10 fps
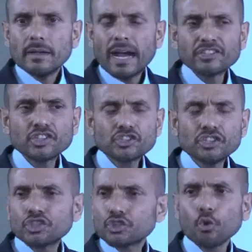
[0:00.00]
and just
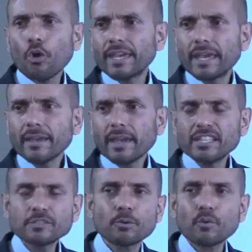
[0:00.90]
destroying
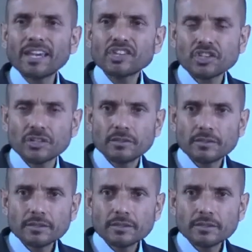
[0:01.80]
inspiration,